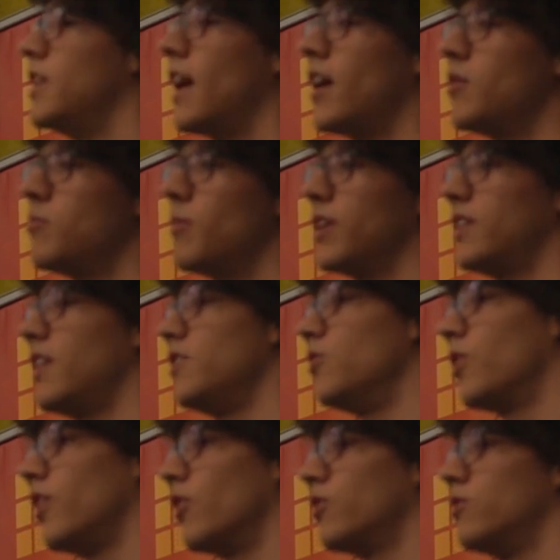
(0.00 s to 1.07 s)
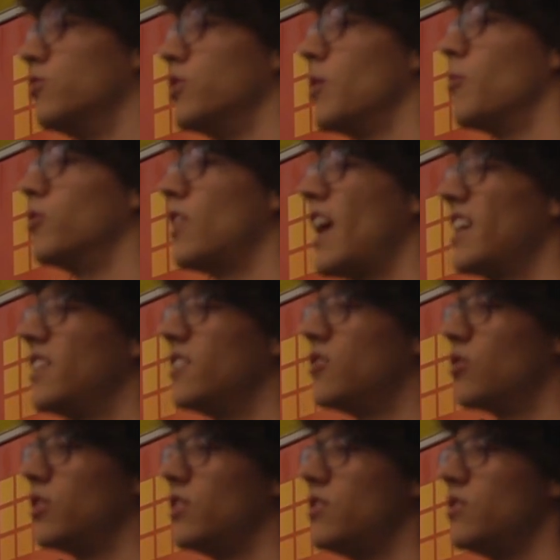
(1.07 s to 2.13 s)
be done, but then you cannot do them on Lightning,
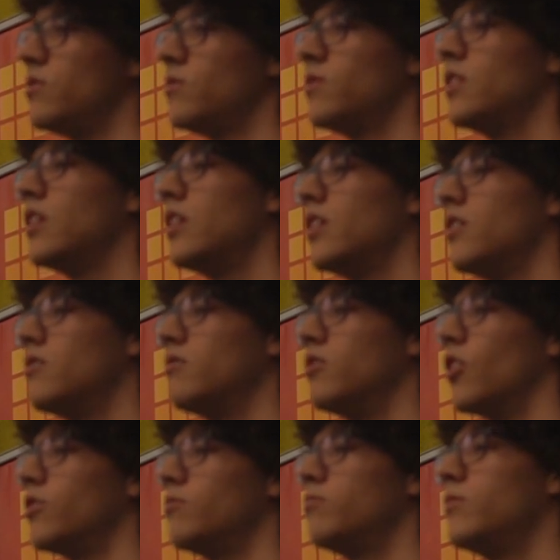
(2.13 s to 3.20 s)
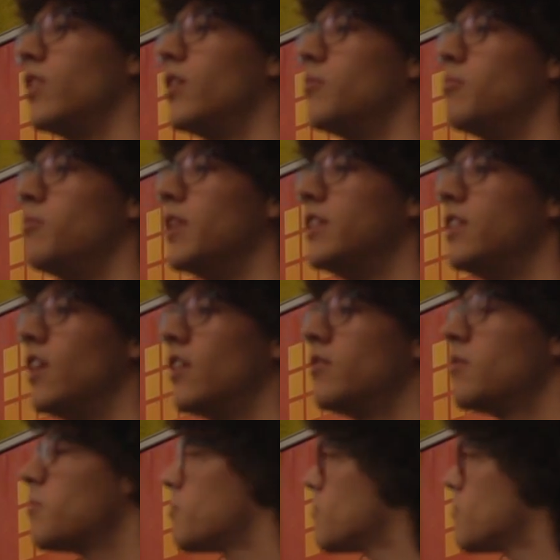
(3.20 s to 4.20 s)
so this is not a big deal.